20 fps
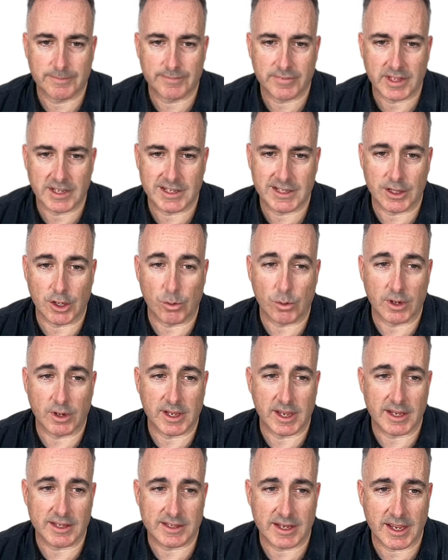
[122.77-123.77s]
It's
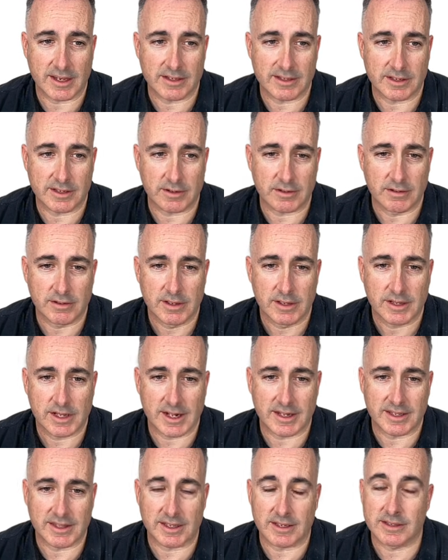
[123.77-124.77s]
lowercase s here.
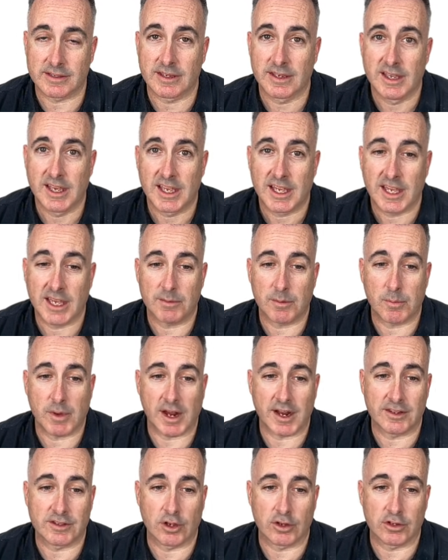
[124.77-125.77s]
That's this. Keep in
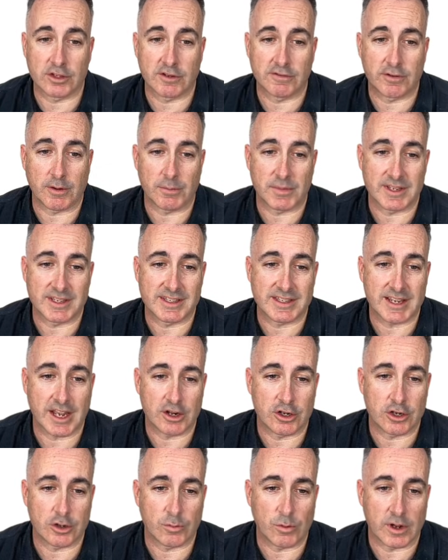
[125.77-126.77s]
mind, it's also from this
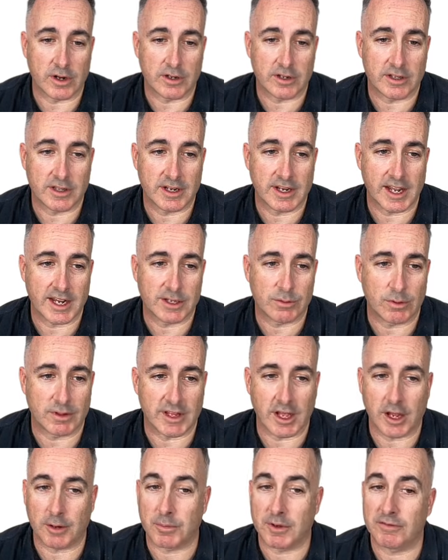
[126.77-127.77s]
center one to the next one.
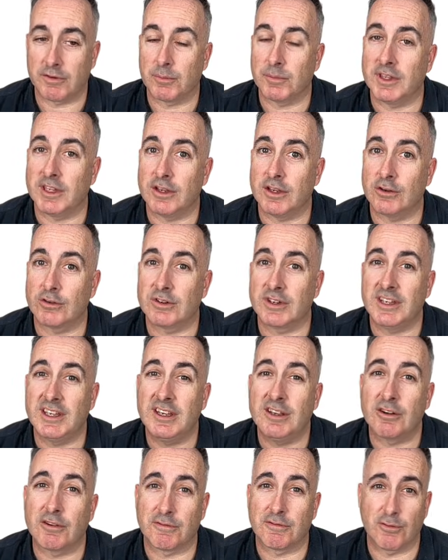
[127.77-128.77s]
That would be from here to
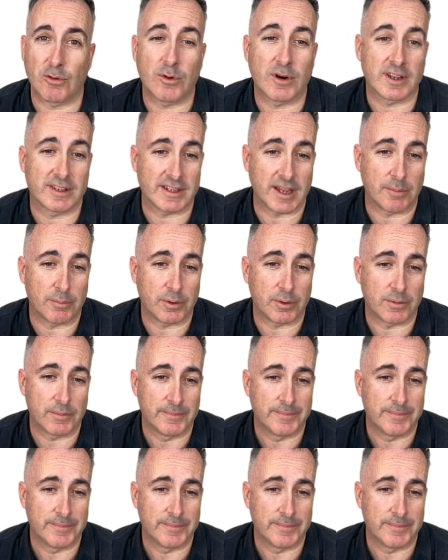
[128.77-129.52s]
here, for example.